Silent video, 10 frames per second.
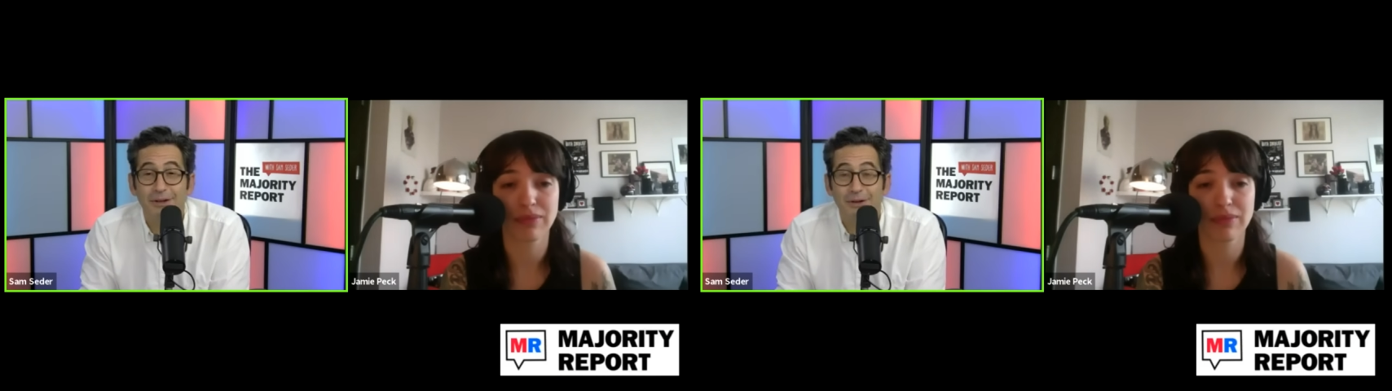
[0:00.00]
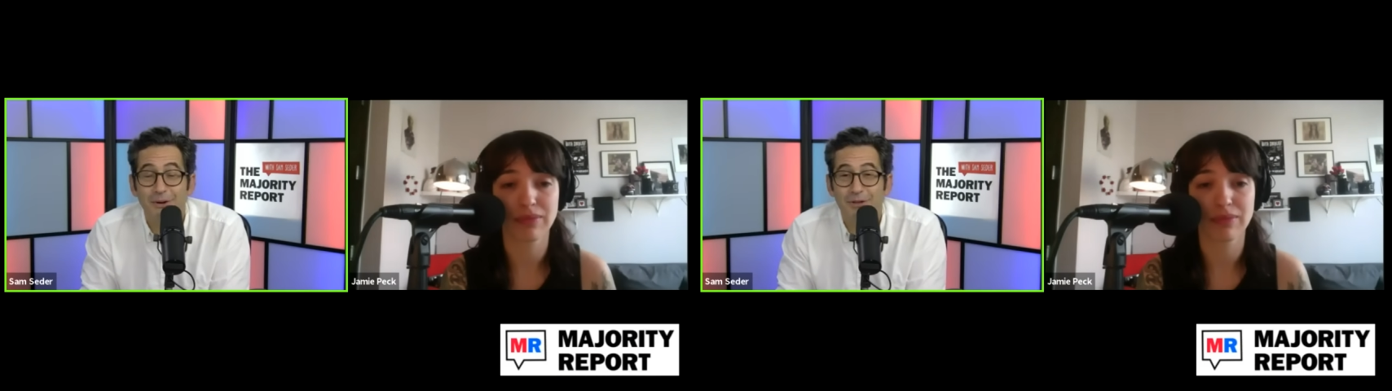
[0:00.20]

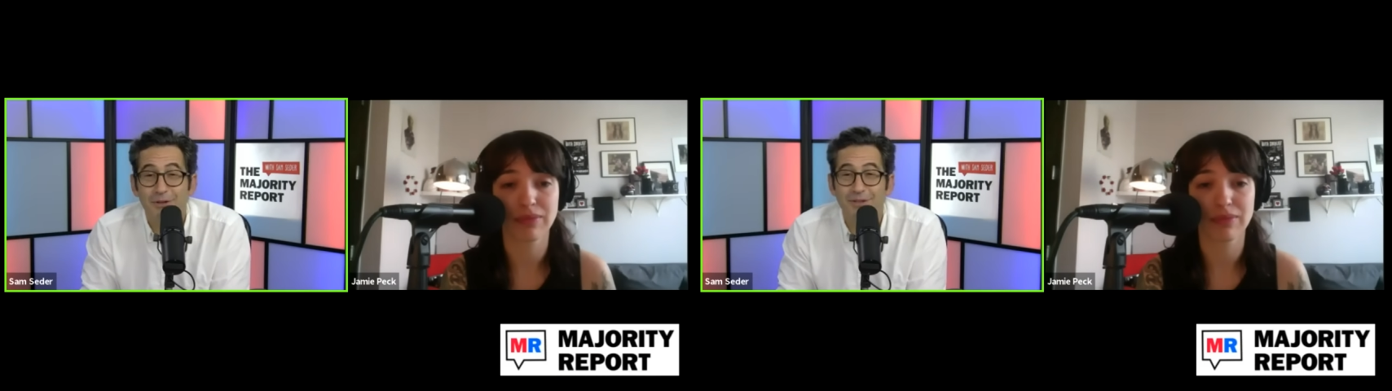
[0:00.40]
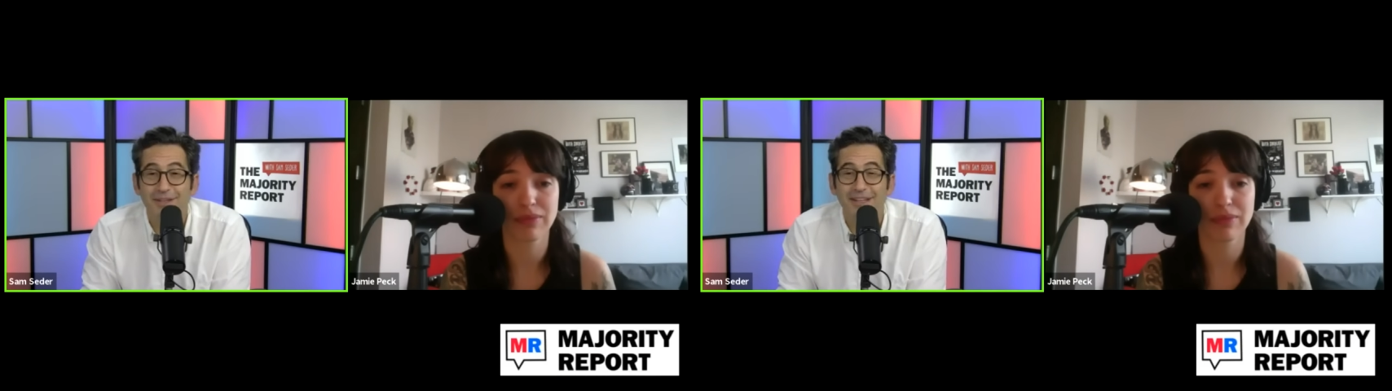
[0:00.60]
Speaker 1: Chris
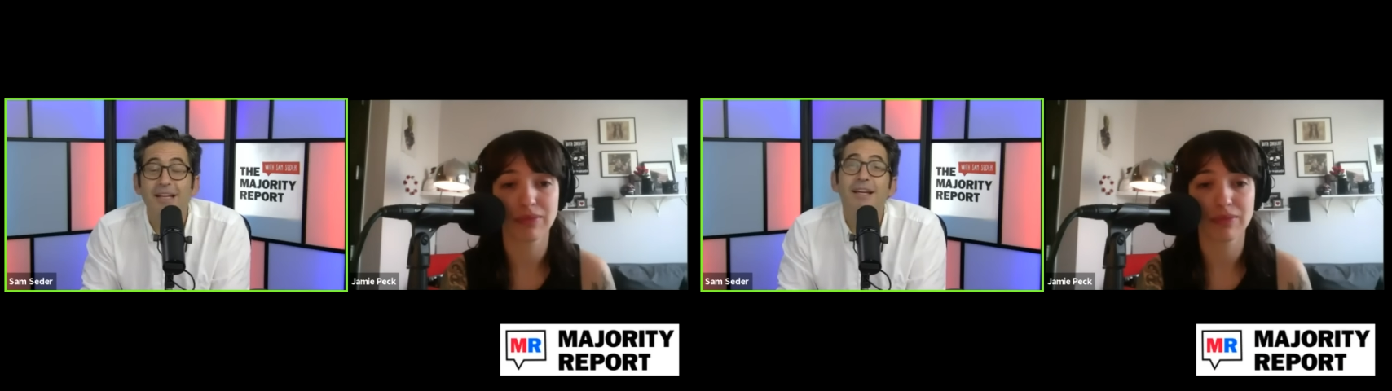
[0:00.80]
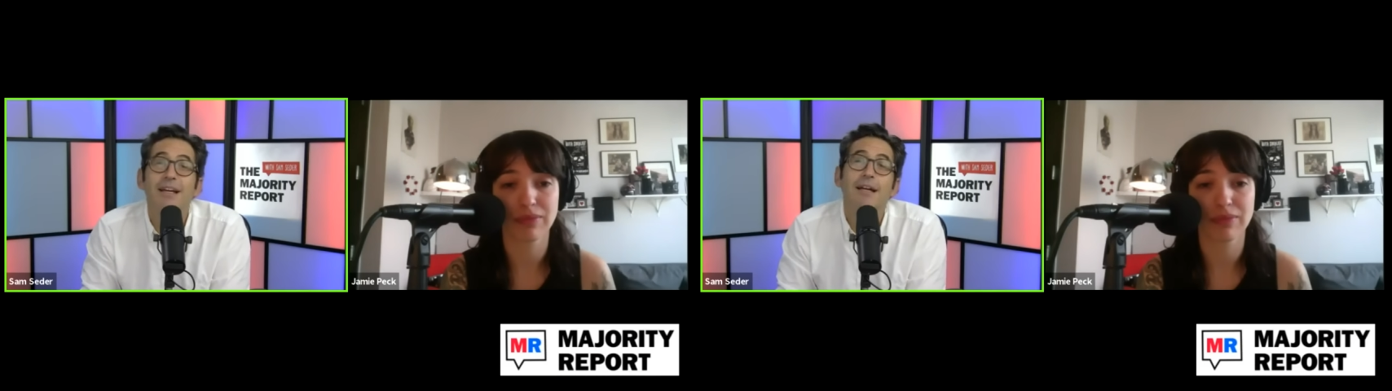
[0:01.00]
Christie
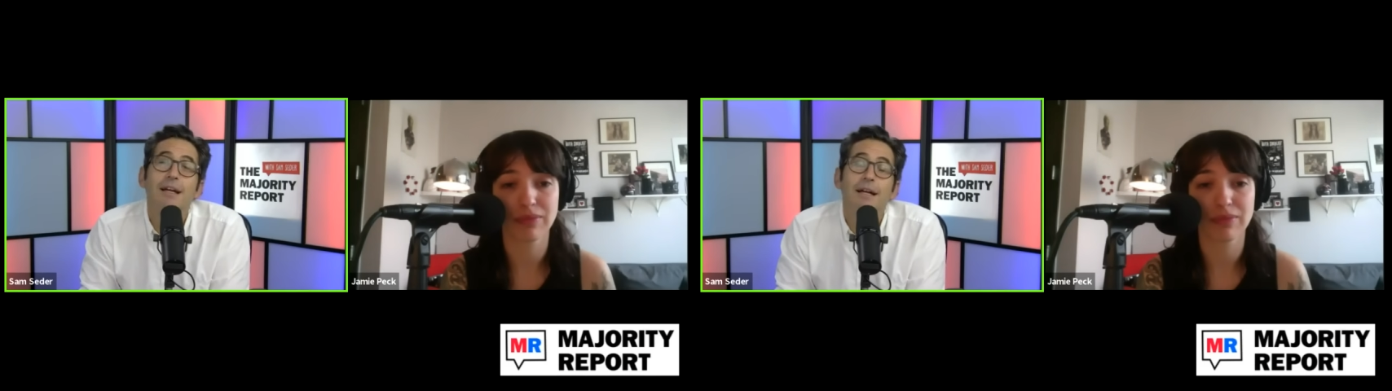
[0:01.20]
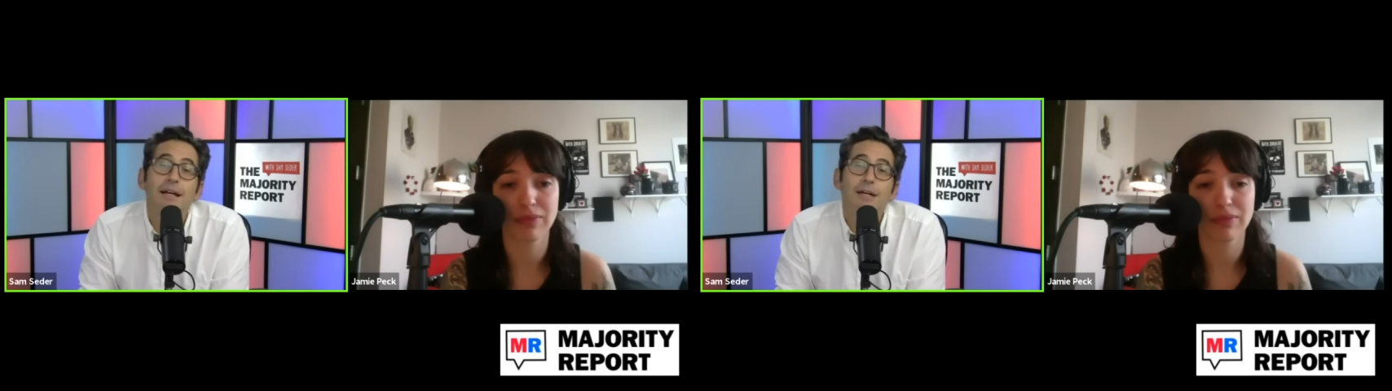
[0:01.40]

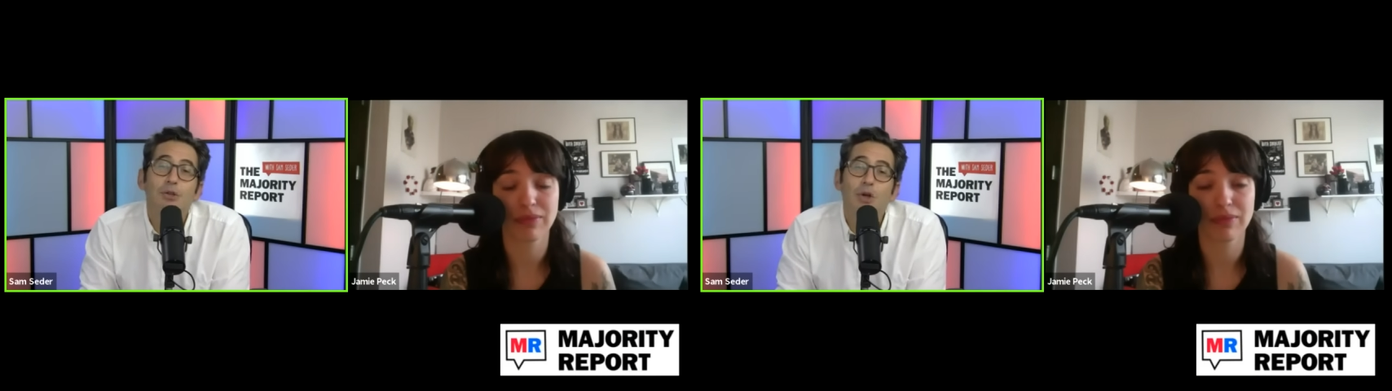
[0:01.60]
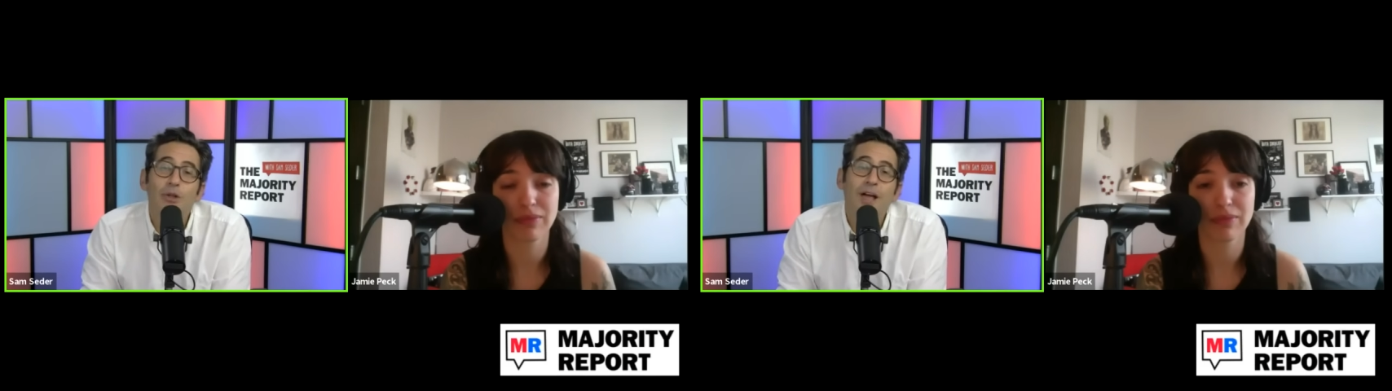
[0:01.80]

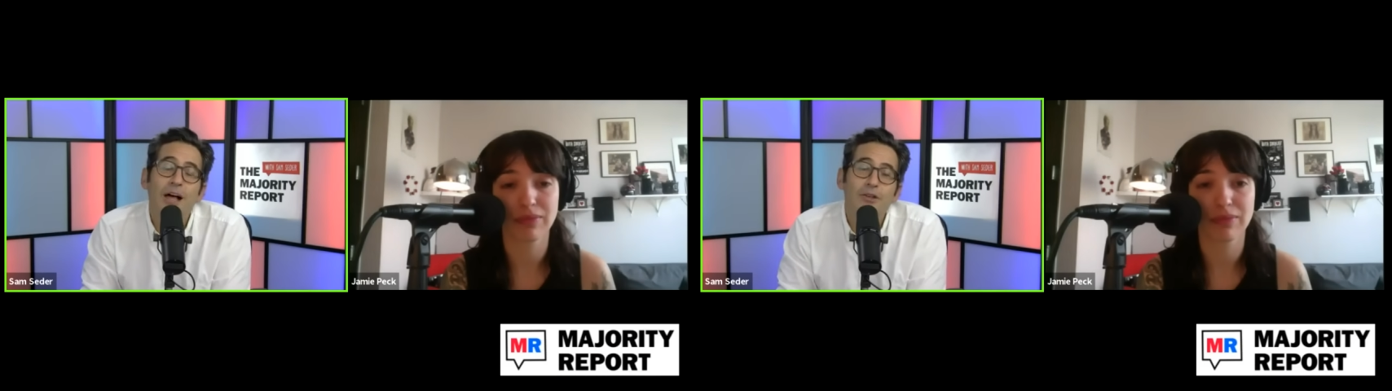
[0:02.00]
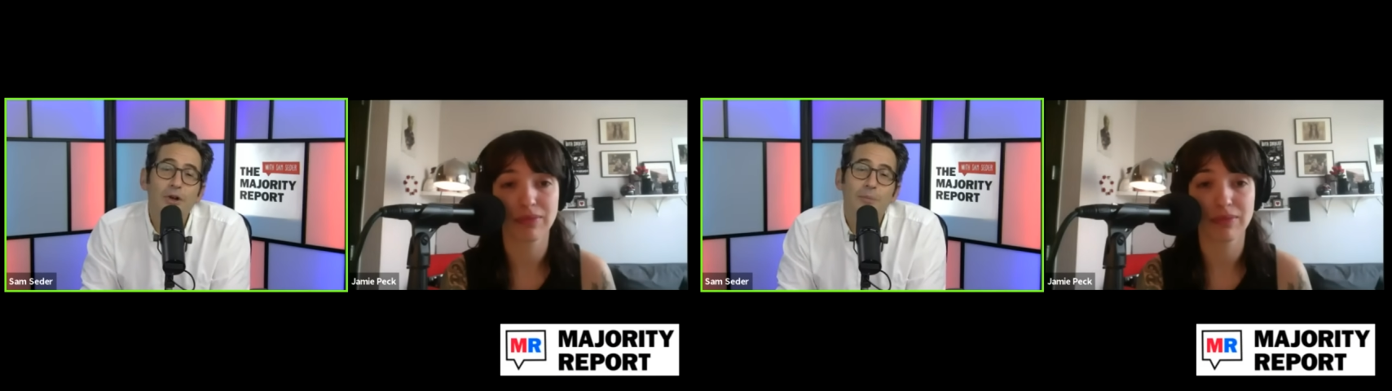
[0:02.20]
told Donald
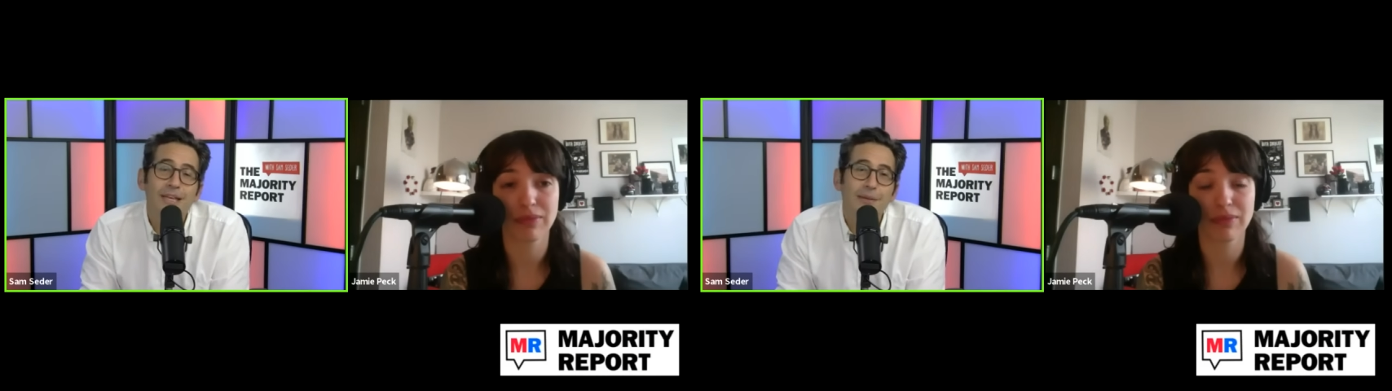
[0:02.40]
Trump to keep